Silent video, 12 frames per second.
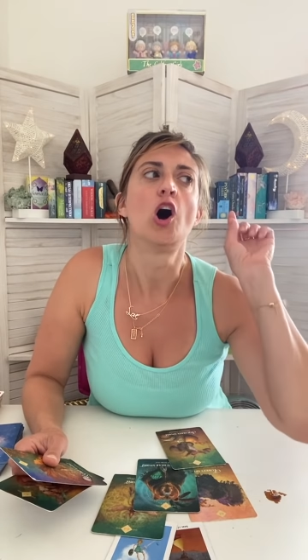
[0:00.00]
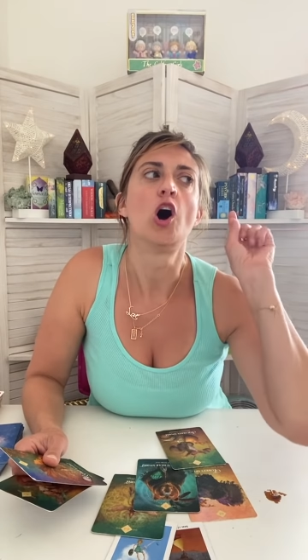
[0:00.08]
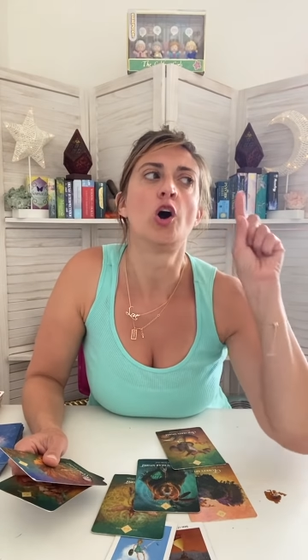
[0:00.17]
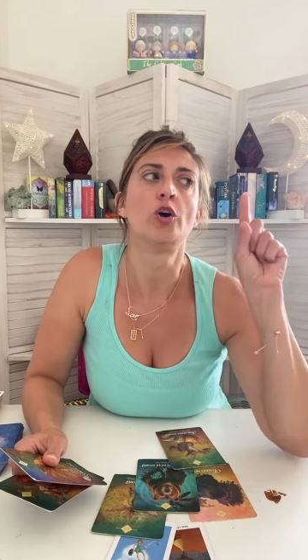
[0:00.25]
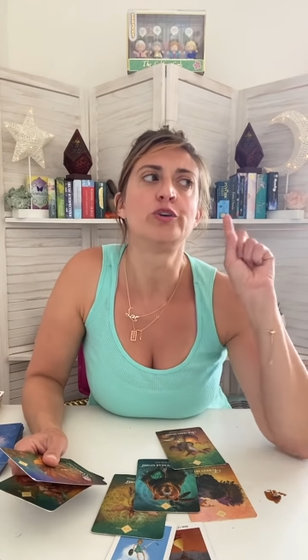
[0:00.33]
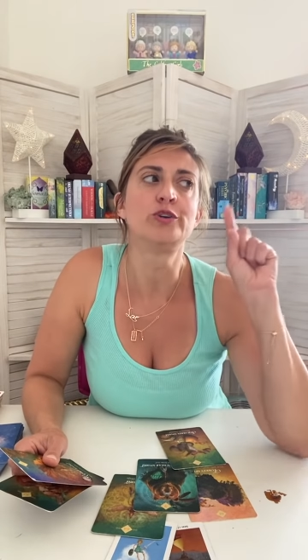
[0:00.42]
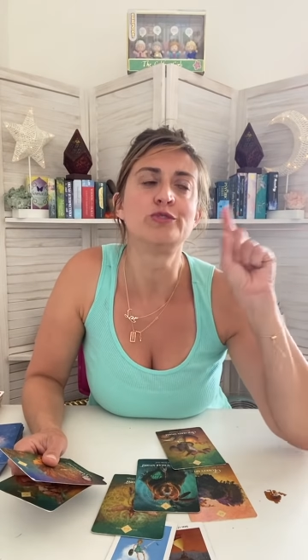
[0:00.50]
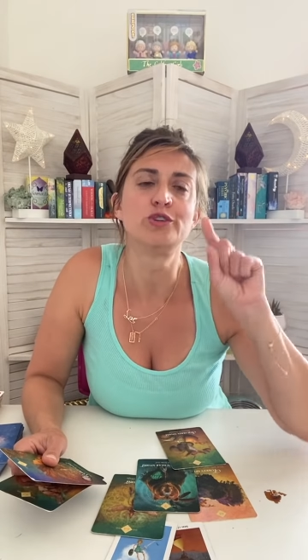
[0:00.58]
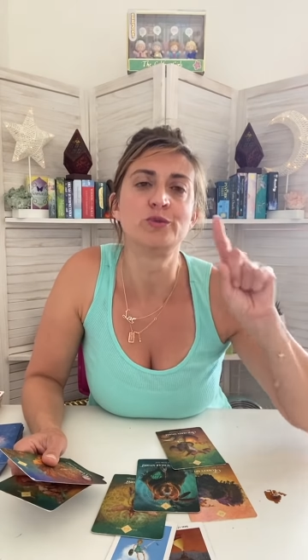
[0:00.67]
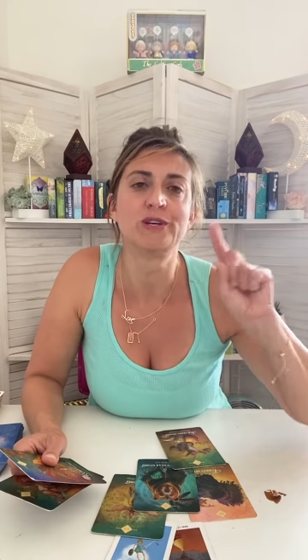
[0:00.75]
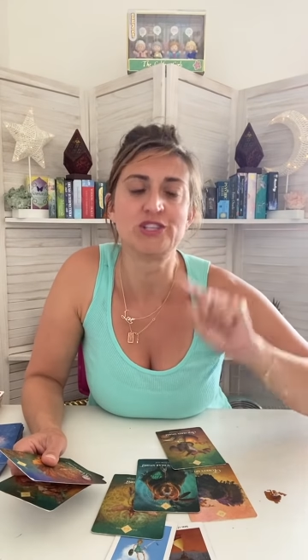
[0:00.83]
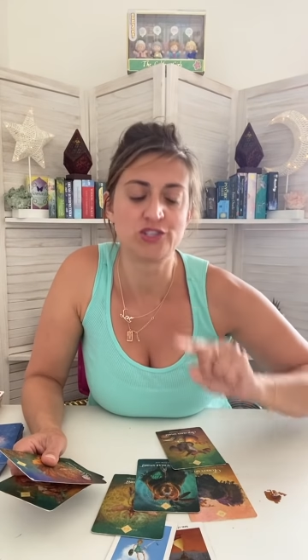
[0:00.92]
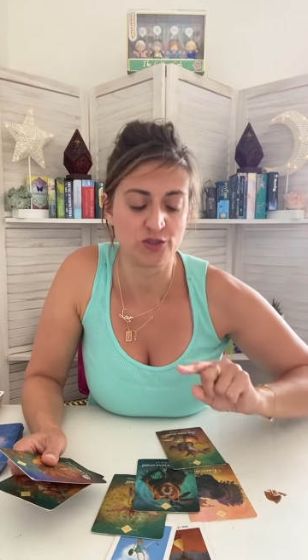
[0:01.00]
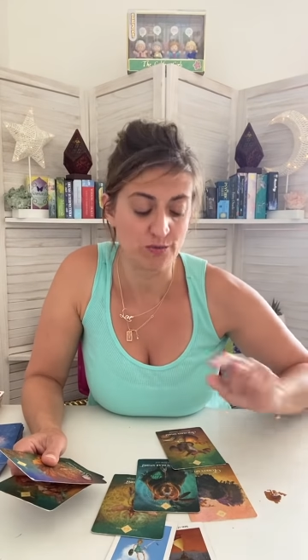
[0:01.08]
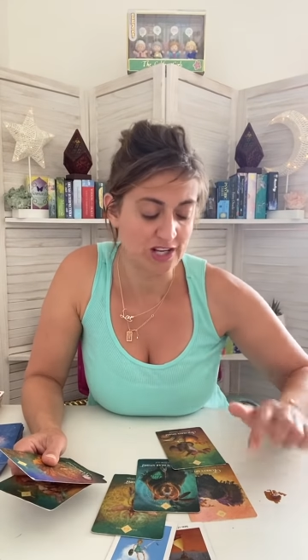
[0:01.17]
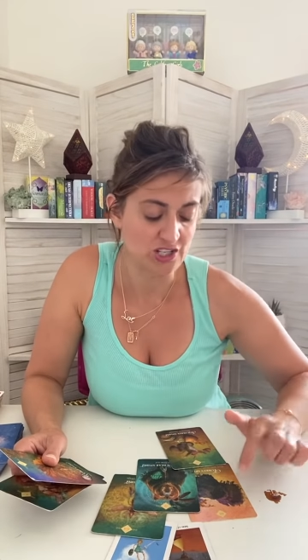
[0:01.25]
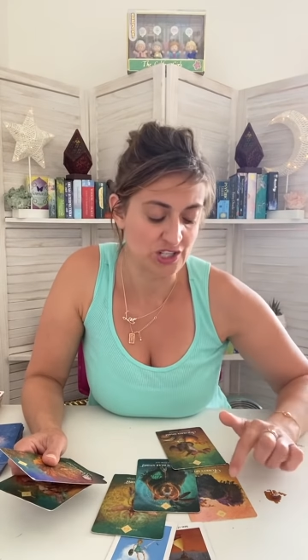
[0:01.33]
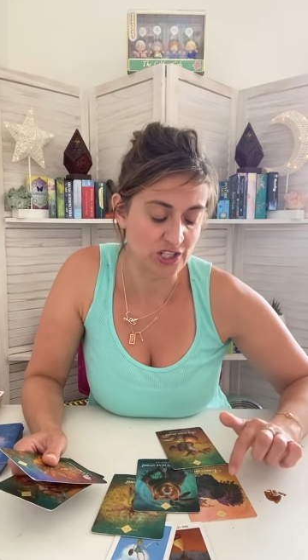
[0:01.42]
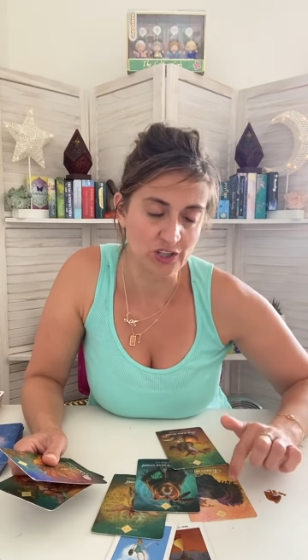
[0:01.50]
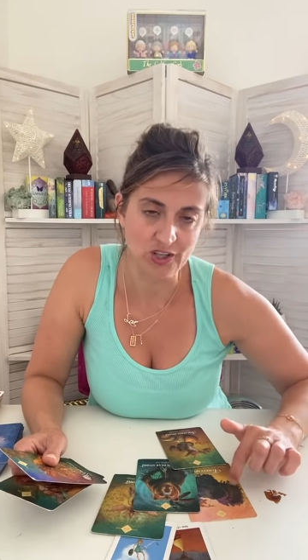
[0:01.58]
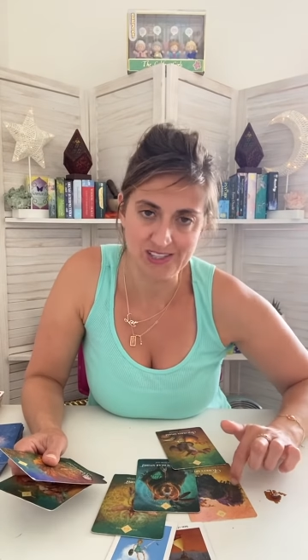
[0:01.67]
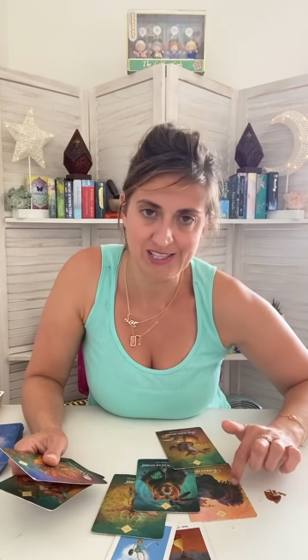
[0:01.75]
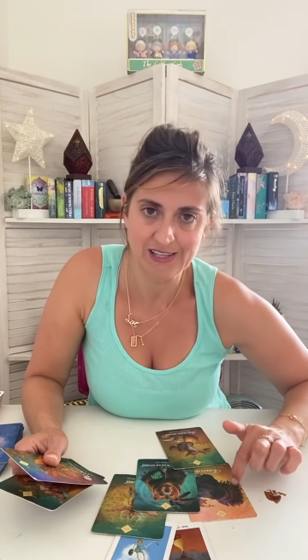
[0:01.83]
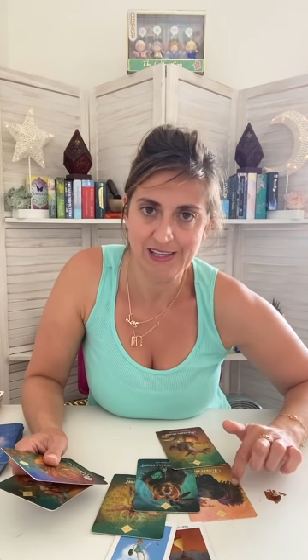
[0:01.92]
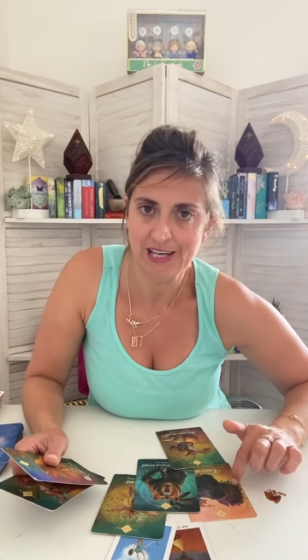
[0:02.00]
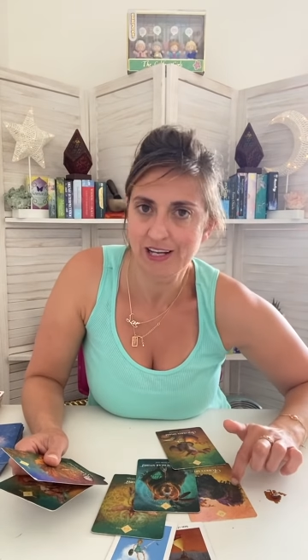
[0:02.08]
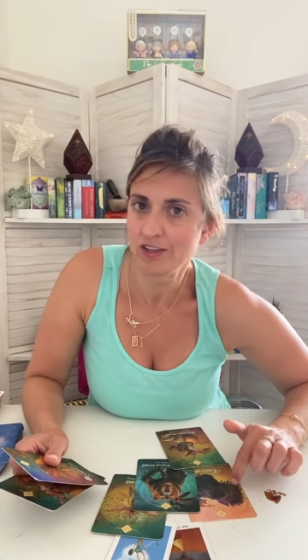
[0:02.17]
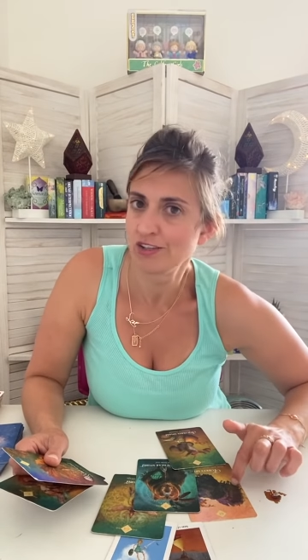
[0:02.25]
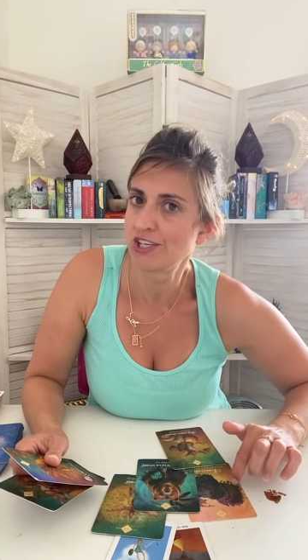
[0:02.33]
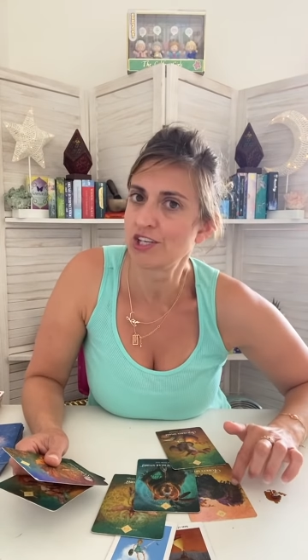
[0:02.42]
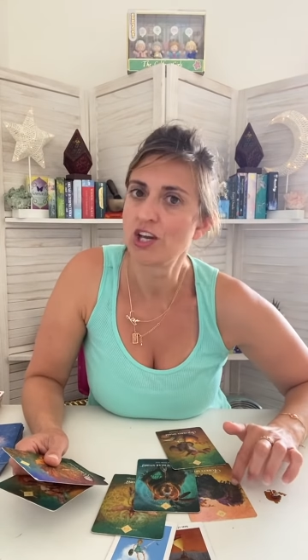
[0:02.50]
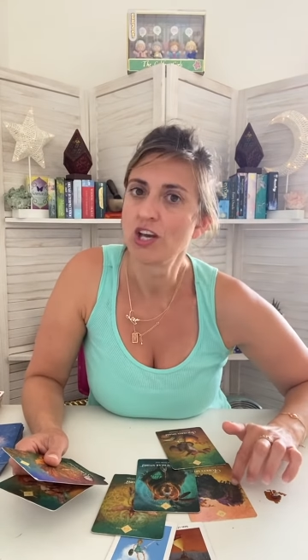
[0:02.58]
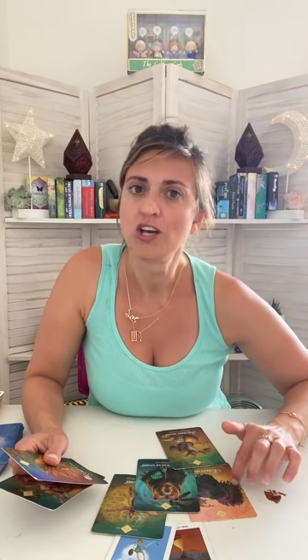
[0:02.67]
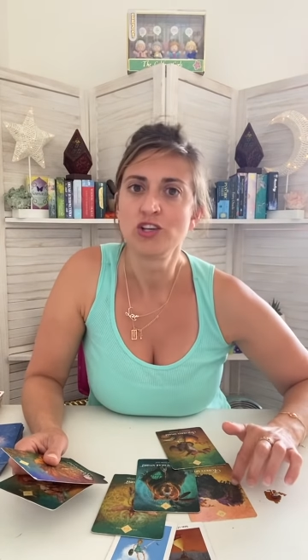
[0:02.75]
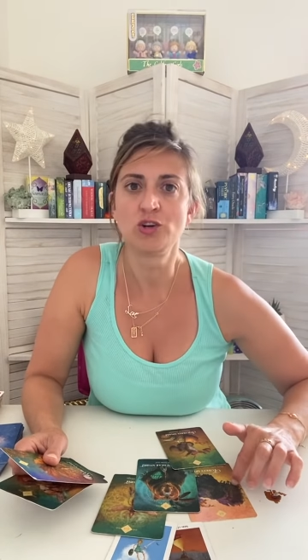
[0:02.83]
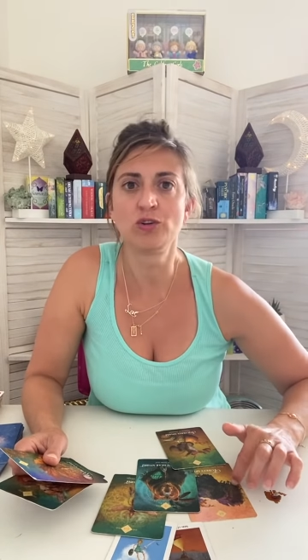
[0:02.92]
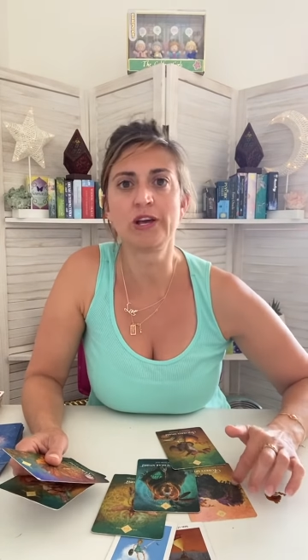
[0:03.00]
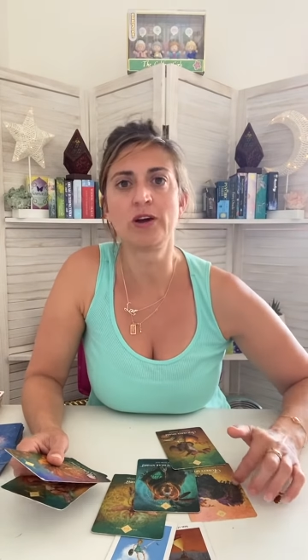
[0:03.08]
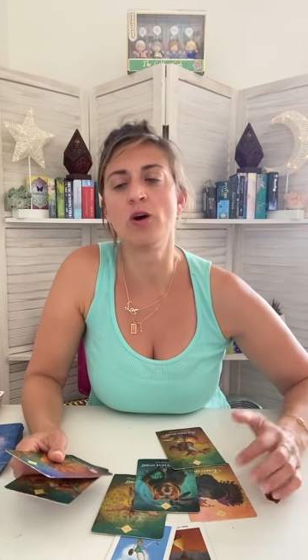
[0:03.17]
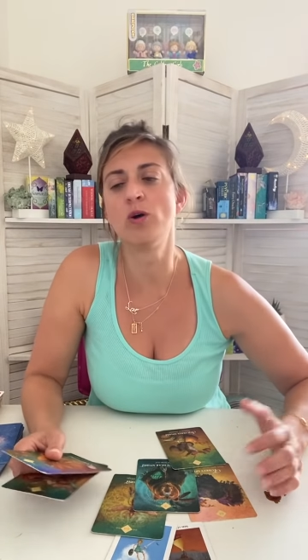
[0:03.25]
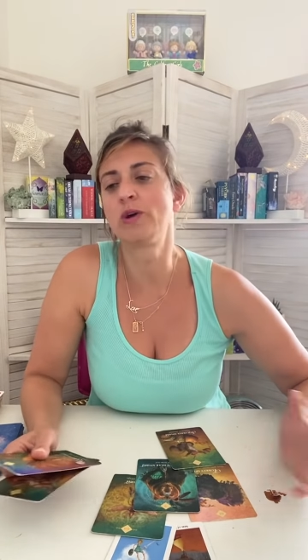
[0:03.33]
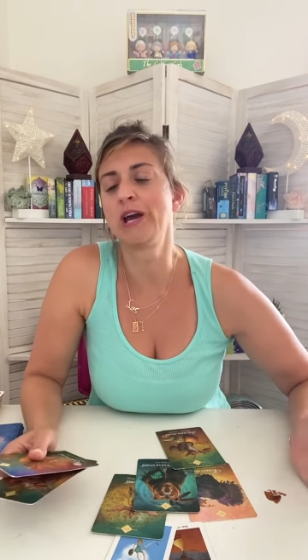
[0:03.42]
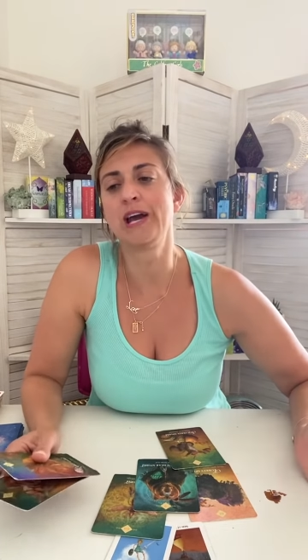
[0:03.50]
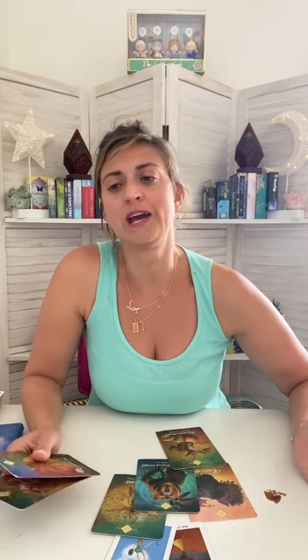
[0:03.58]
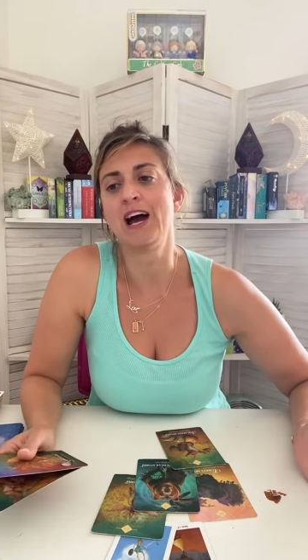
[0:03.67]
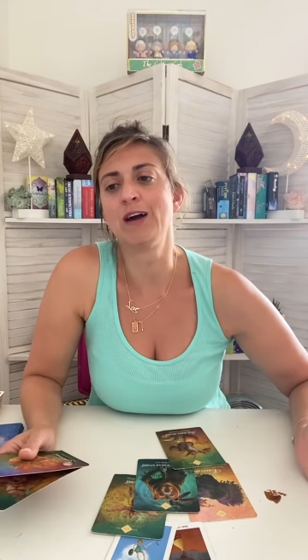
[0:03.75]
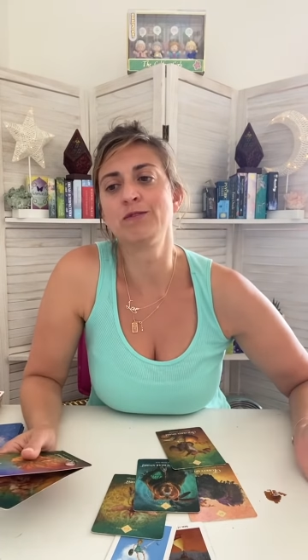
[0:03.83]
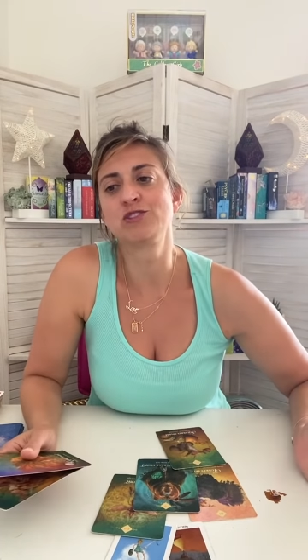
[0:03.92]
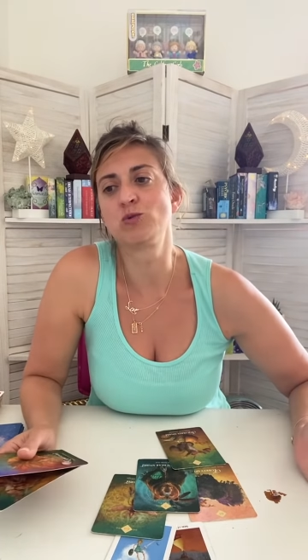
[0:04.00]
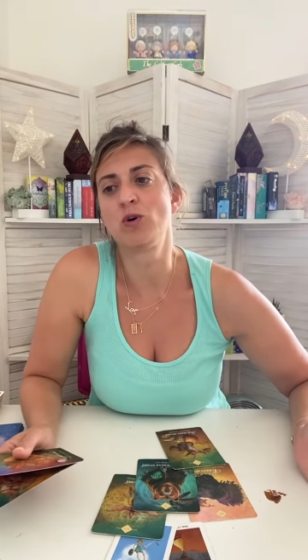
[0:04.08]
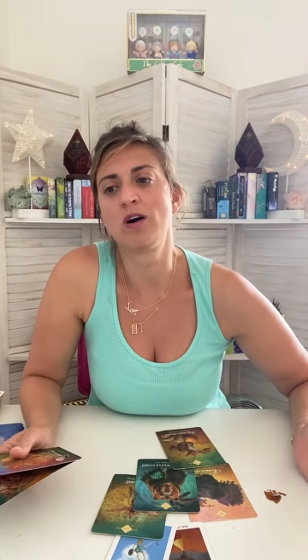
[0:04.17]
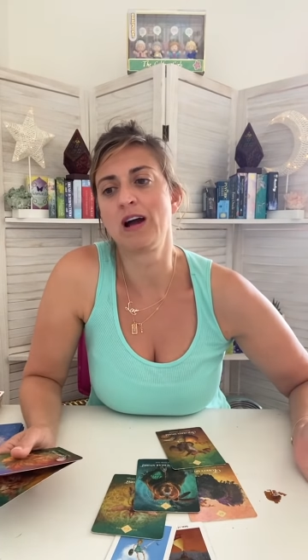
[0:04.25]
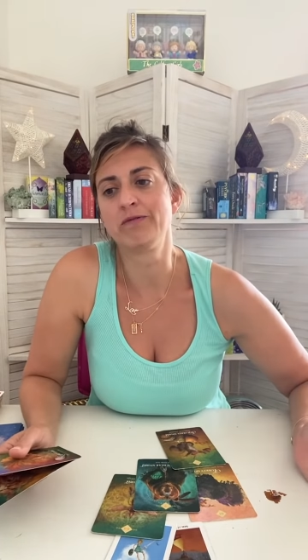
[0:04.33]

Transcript: are you doing too much? It looks like that. It looks like you're like, okay, I was wrong.